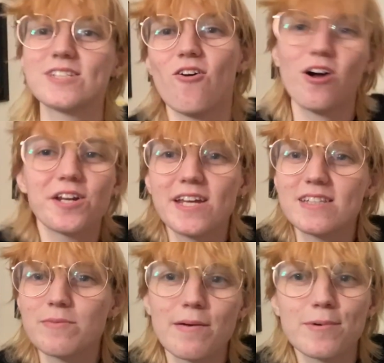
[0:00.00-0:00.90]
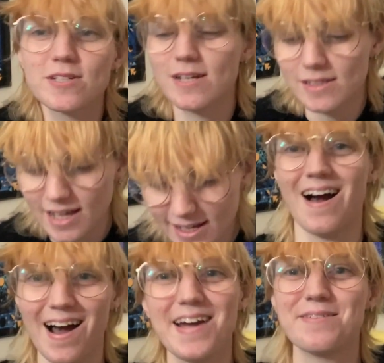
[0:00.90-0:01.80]
audience members alike,
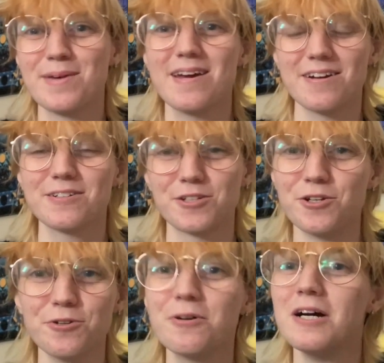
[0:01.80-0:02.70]
I am here to